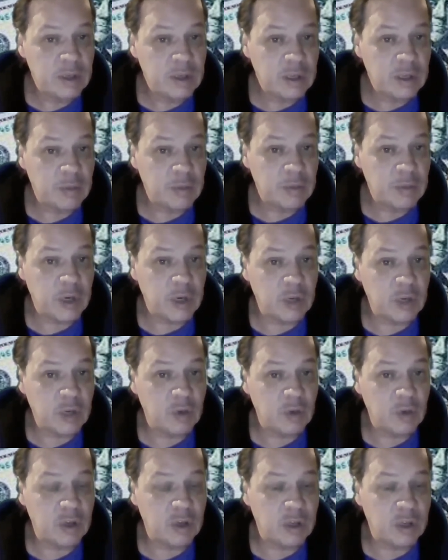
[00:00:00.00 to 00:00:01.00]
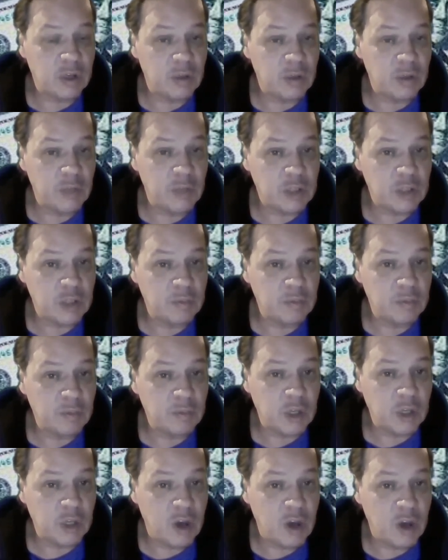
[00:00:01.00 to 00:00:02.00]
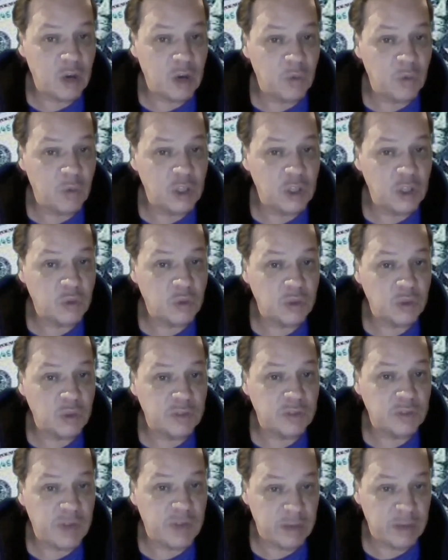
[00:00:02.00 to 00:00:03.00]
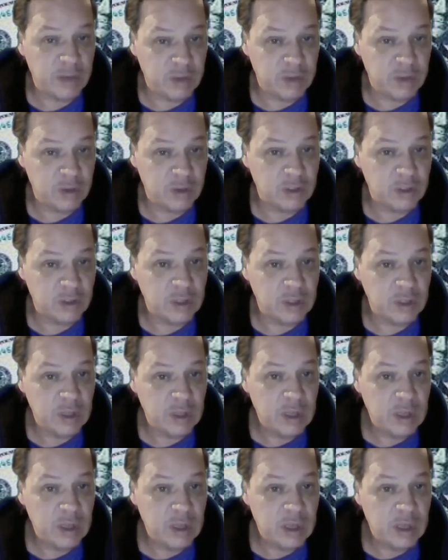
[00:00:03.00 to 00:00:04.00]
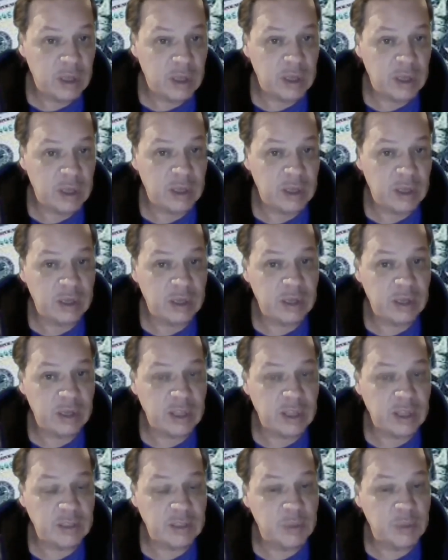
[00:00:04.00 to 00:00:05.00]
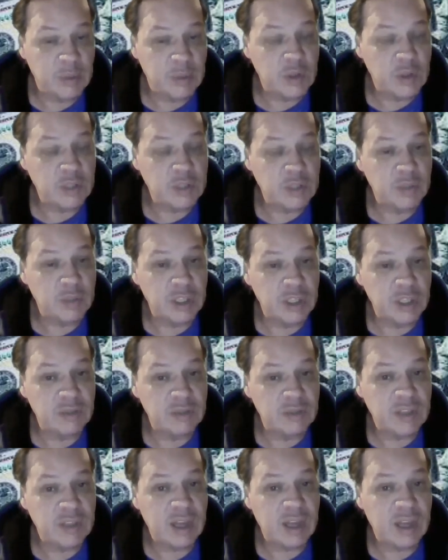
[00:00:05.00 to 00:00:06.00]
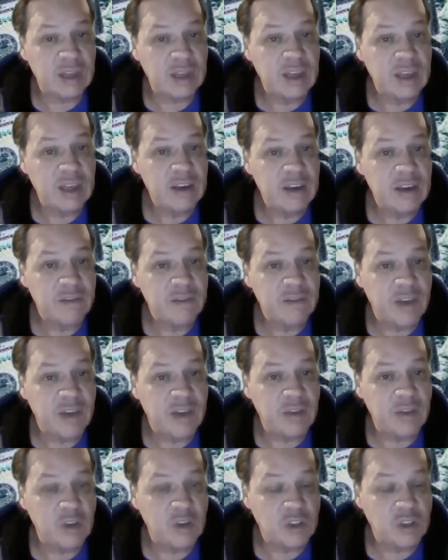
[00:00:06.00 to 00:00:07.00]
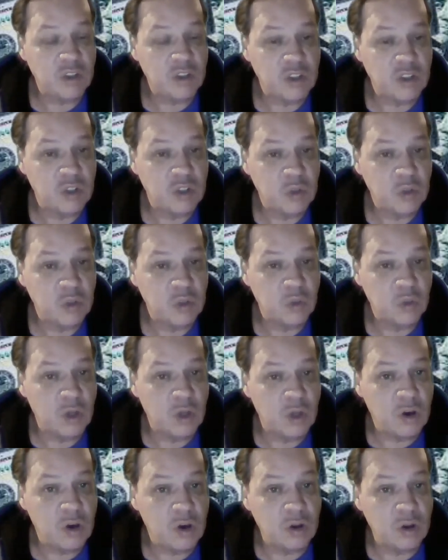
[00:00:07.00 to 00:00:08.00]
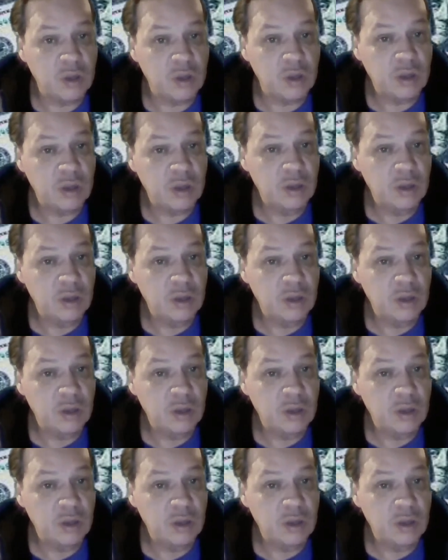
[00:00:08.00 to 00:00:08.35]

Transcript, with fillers: compared to what uh, Mitch McConnell wants, which was five years. And Nancy Pelosi believes that five years is too long